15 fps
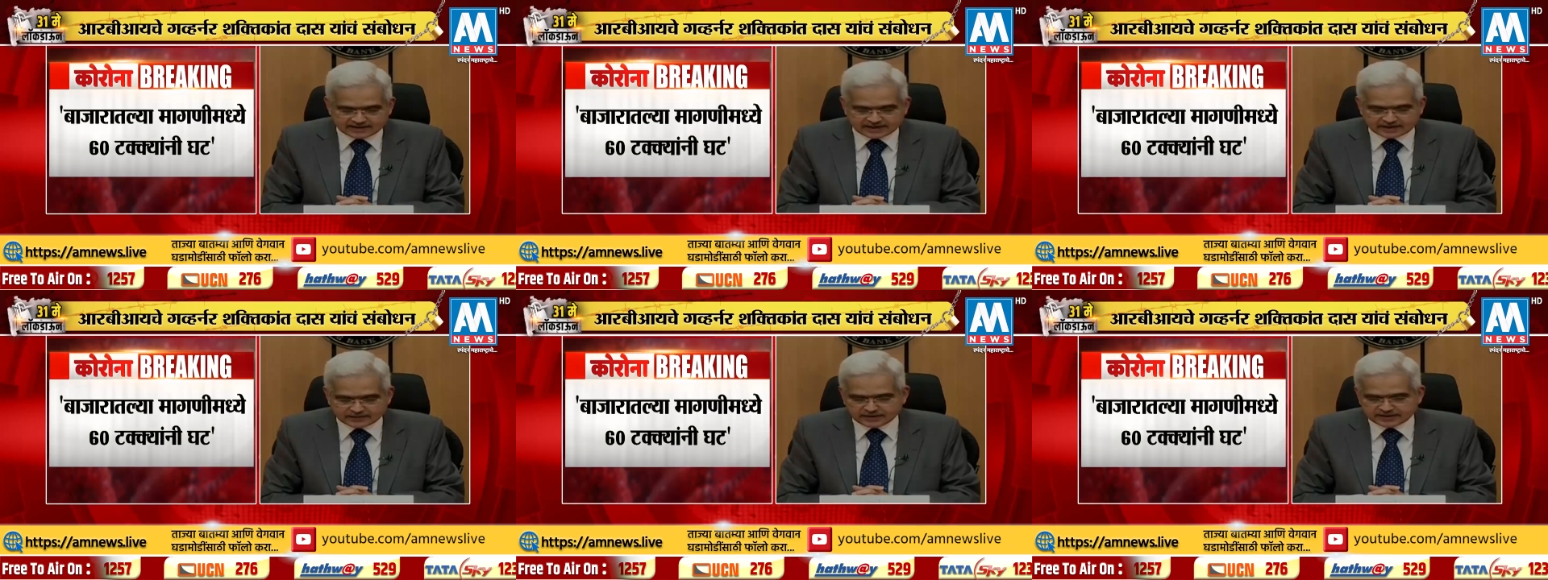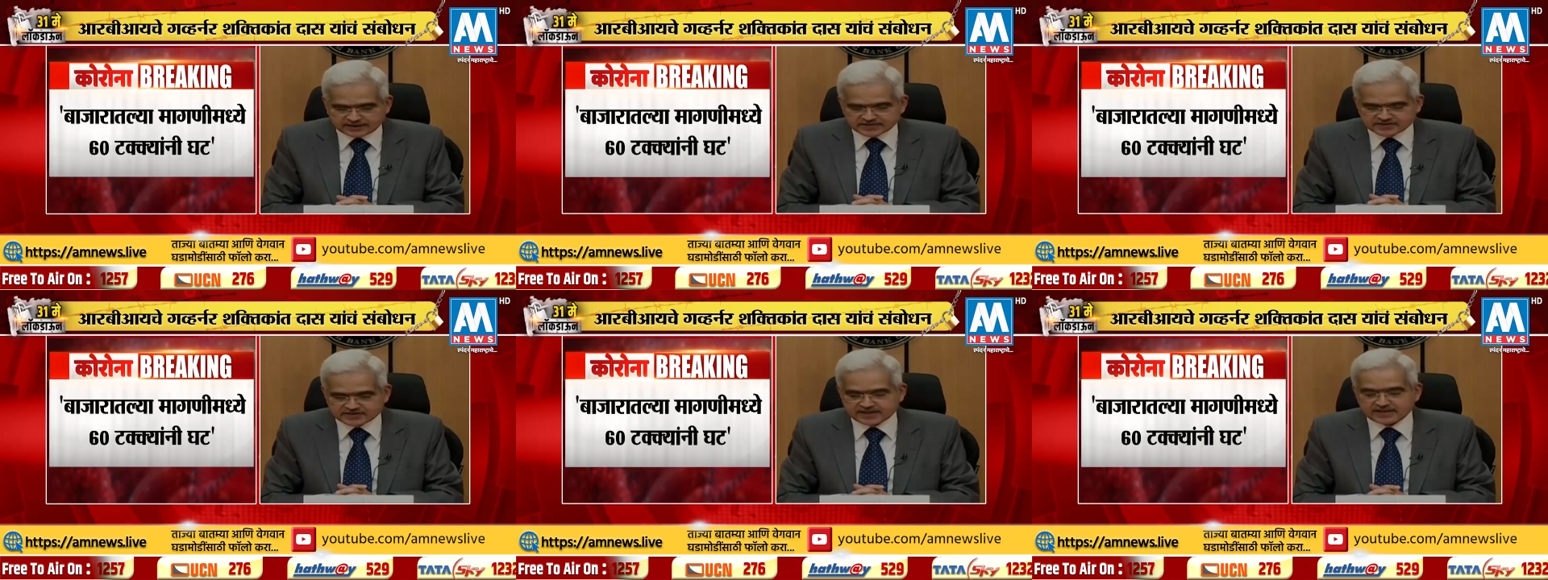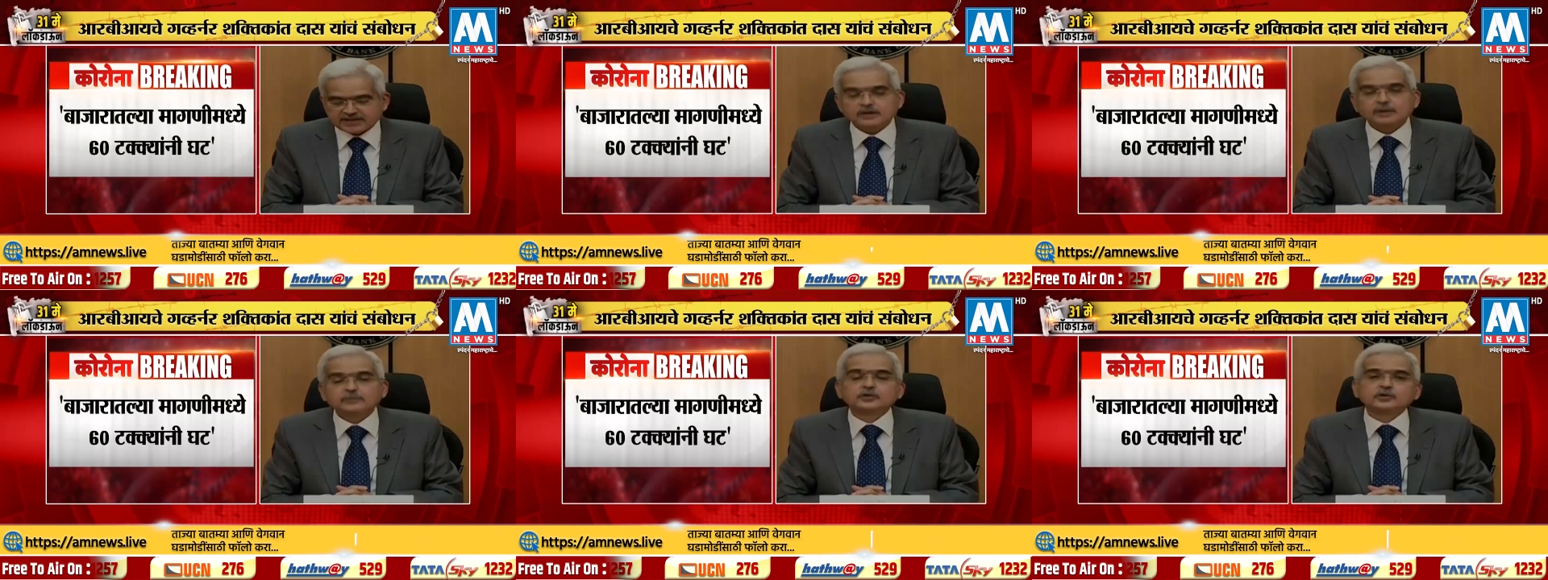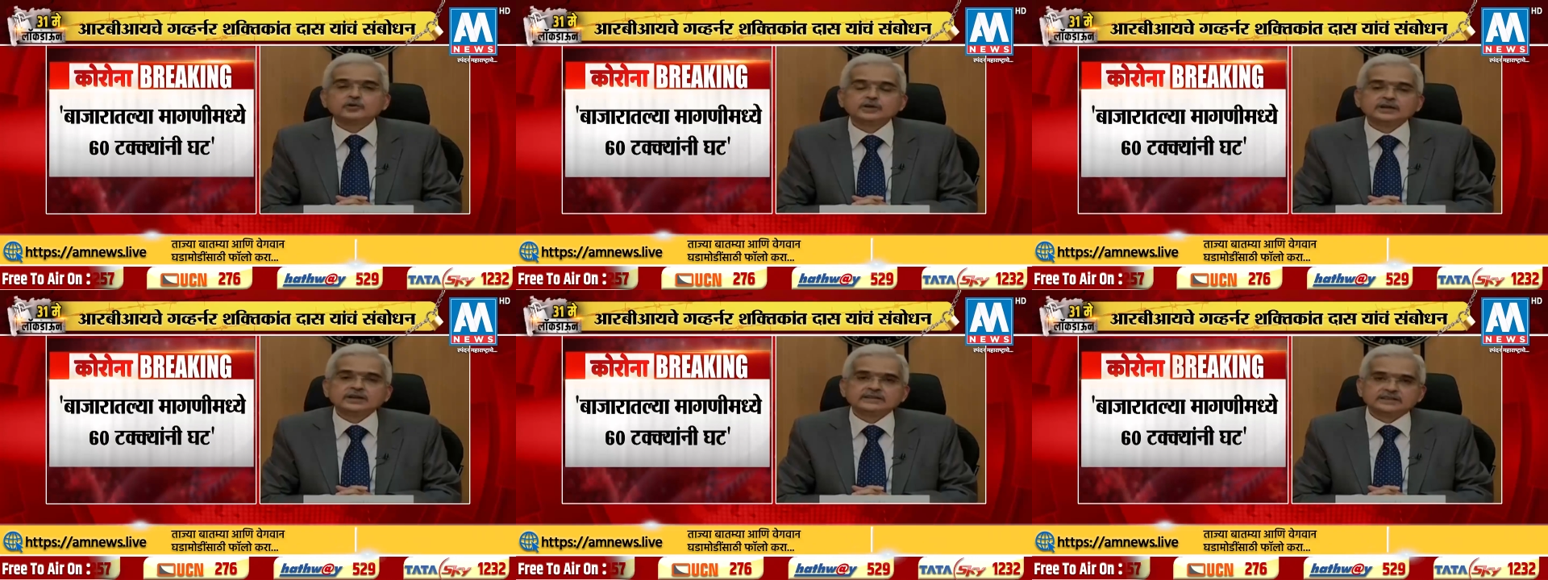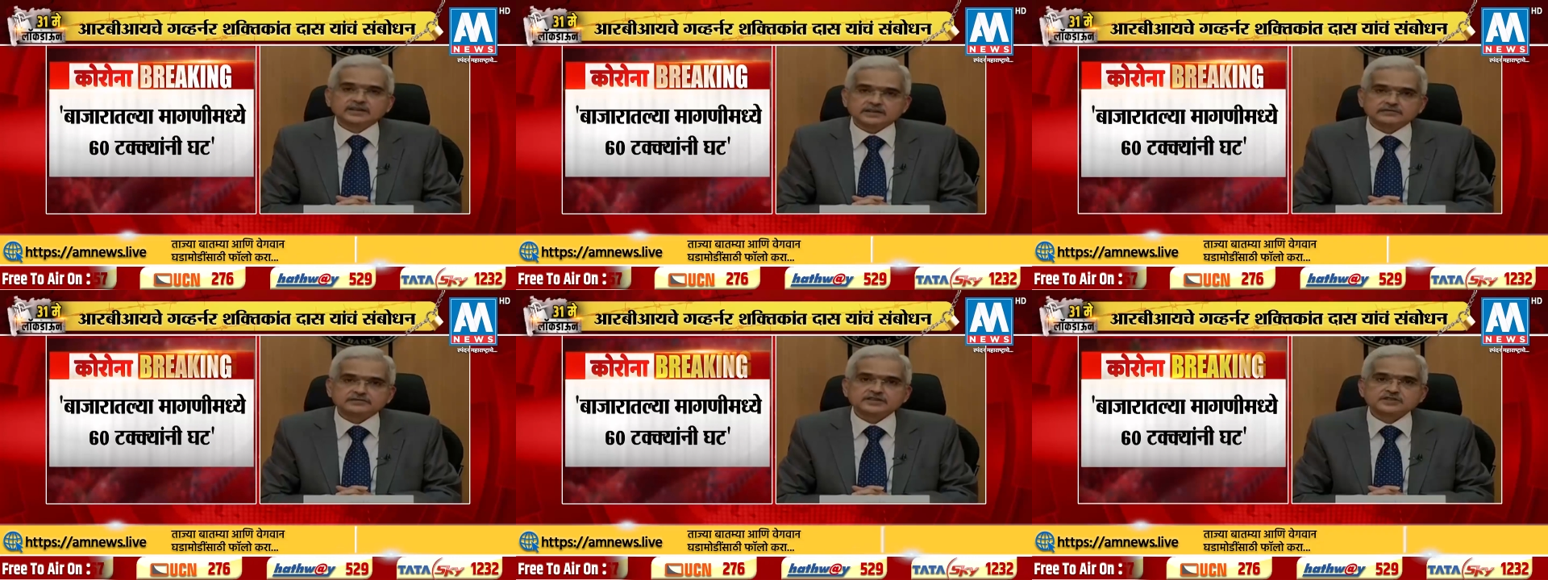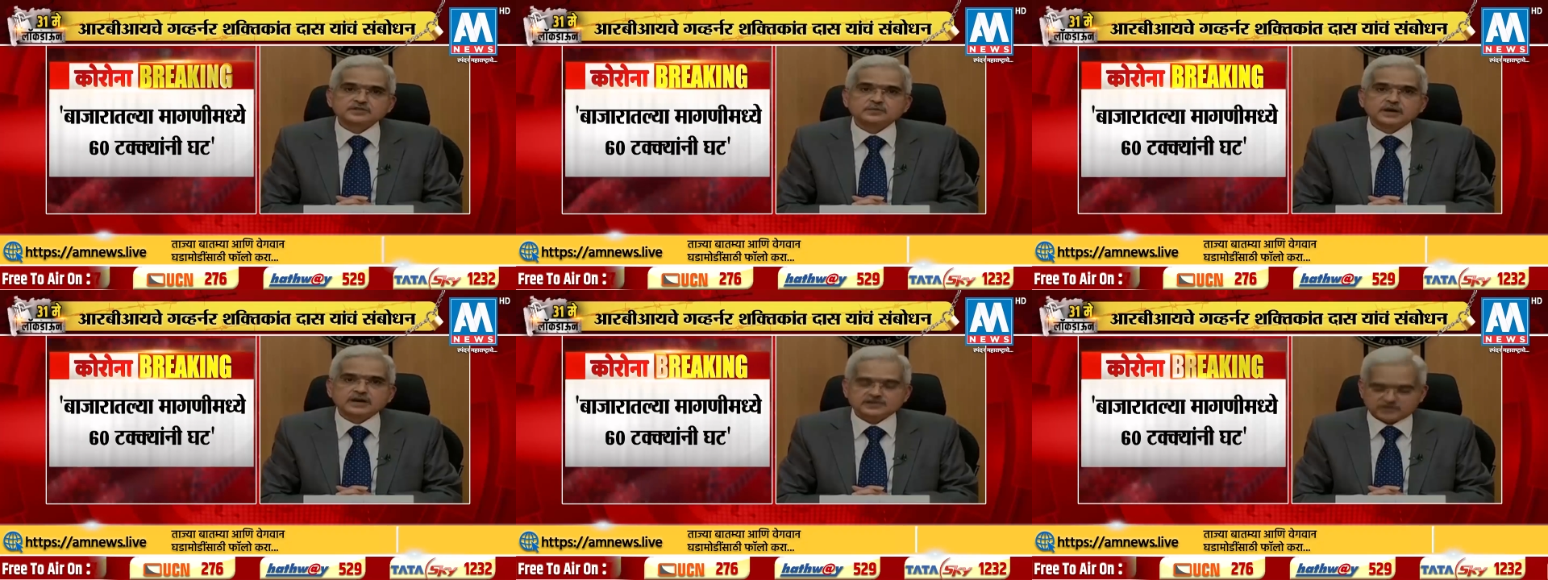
are being extended up to 31st March